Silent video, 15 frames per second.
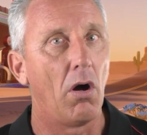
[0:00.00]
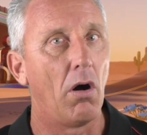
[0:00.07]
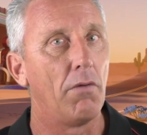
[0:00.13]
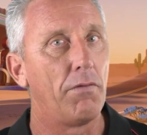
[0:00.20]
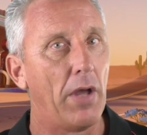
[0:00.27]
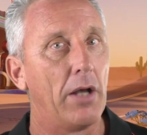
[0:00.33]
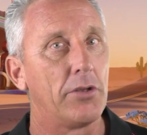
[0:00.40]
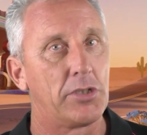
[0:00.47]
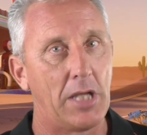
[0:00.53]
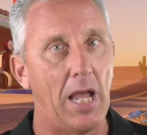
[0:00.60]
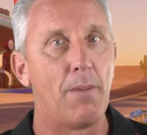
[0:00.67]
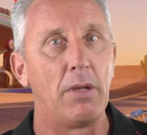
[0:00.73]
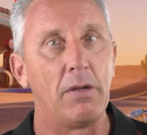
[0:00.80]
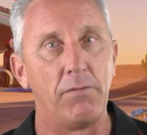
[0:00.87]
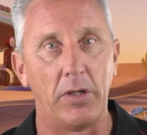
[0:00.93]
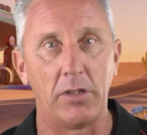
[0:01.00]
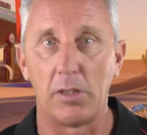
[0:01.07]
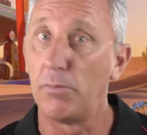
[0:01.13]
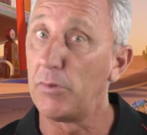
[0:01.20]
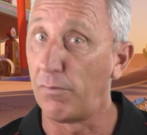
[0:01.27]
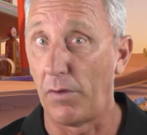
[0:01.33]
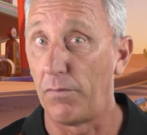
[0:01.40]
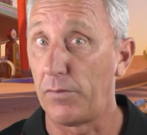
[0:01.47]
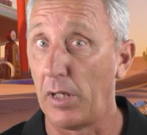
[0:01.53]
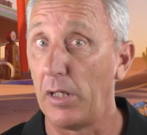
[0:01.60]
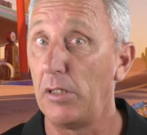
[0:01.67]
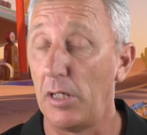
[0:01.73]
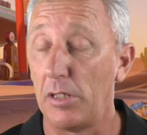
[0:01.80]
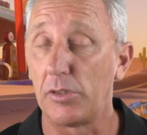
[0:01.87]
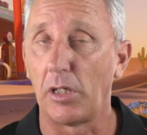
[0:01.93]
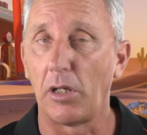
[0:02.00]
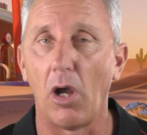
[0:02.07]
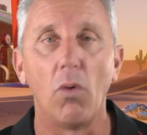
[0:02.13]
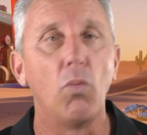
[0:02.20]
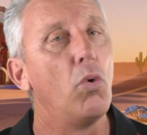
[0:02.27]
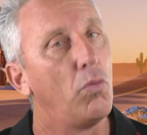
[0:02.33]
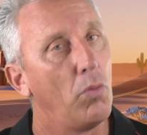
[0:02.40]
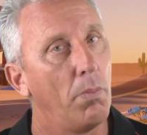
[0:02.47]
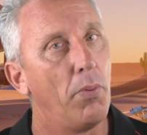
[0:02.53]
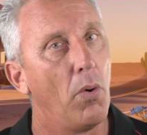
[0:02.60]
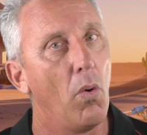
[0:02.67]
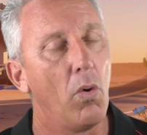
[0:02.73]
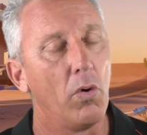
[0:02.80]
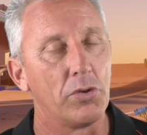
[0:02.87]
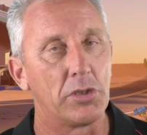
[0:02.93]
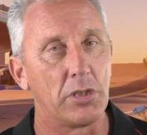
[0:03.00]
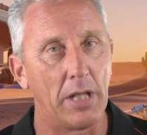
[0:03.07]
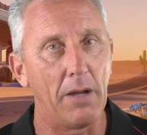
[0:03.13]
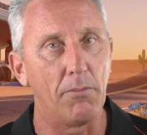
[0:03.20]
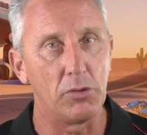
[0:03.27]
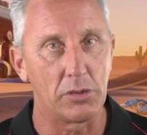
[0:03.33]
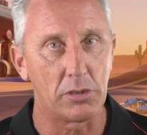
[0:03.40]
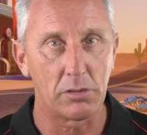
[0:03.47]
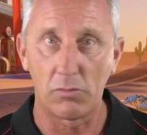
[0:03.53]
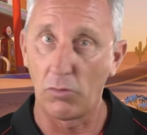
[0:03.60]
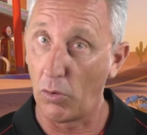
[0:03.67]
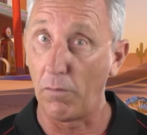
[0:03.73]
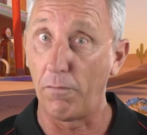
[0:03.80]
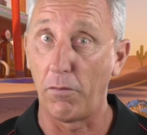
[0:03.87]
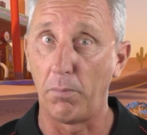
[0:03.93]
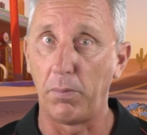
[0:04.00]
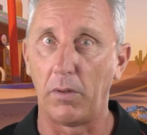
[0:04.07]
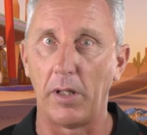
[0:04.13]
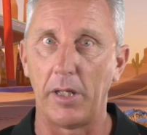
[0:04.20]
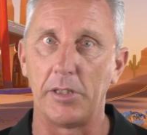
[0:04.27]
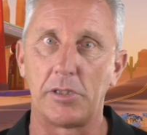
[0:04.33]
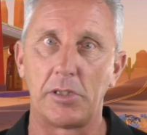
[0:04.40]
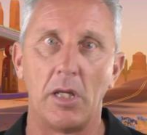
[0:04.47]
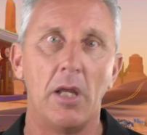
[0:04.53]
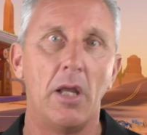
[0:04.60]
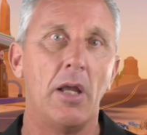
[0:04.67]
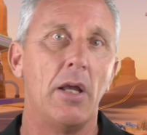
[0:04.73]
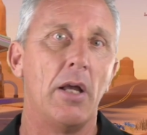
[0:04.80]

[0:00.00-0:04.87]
of our scamming victims 15 years ago would report. So that was good for police.